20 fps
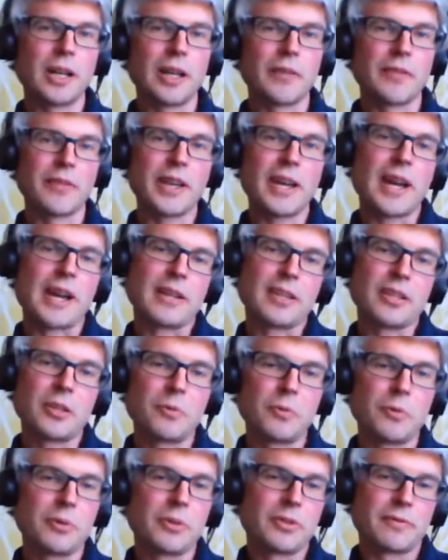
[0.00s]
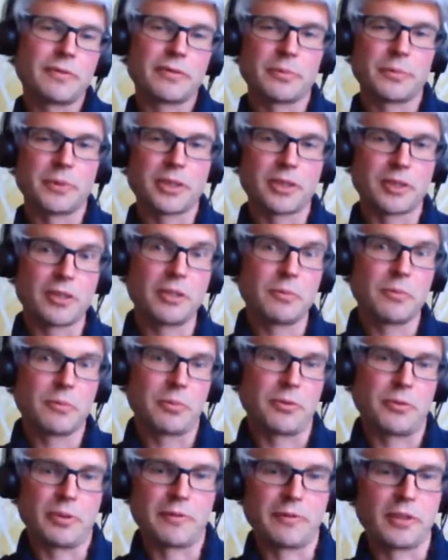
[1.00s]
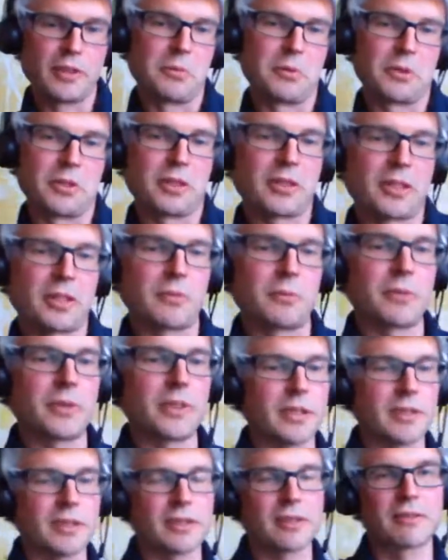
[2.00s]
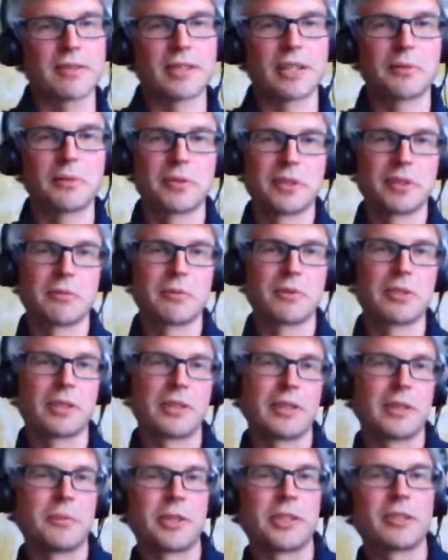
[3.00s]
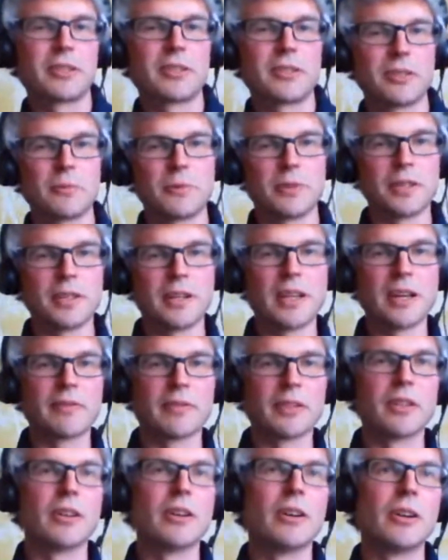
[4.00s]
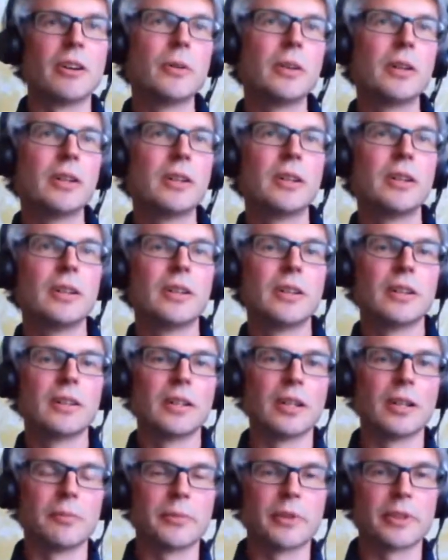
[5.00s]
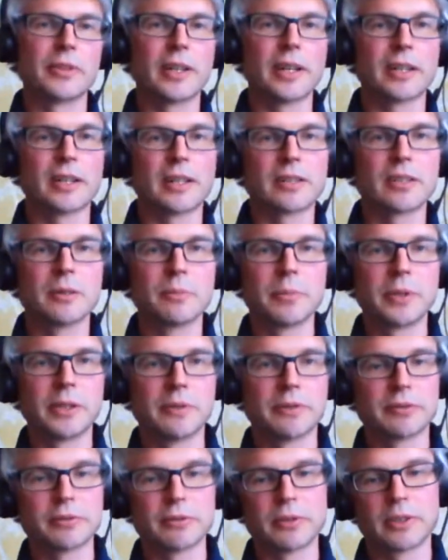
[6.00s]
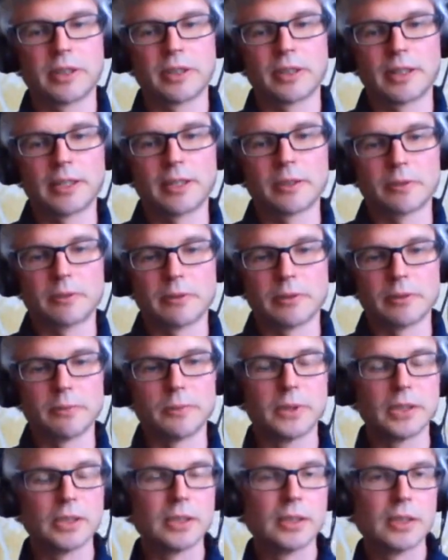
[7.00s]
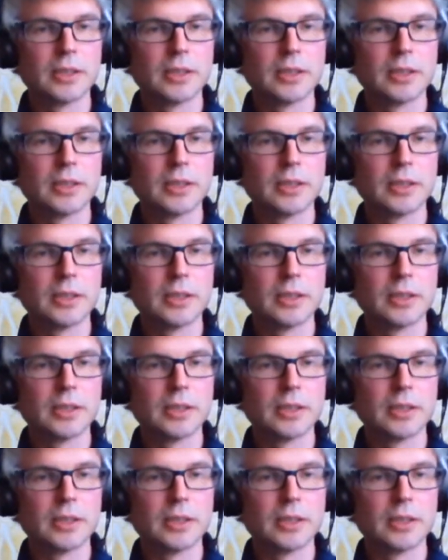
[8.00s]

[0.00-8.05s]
And that you would, from as a human point of view, you would go, okay, well, that was the original image. You would never know that actually been through an algorithm.